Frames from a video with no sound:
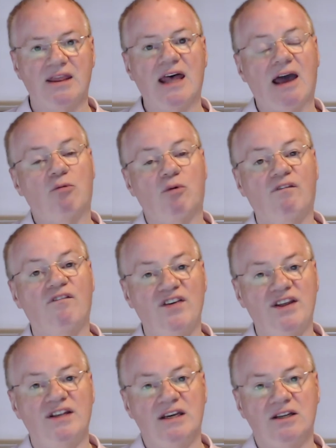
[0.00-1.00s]
that will
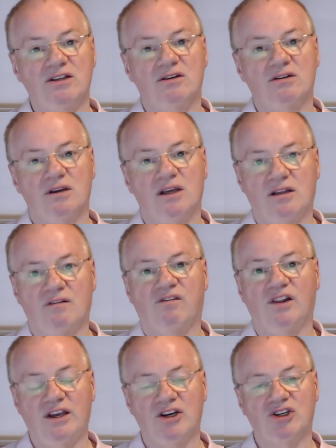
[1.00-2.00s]
feed into
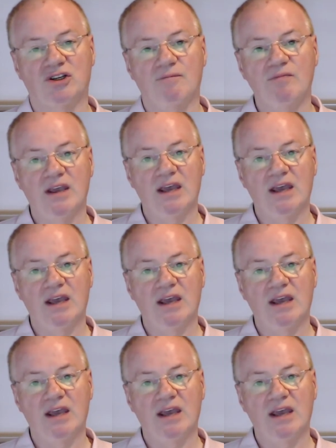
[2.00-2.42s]
inflation.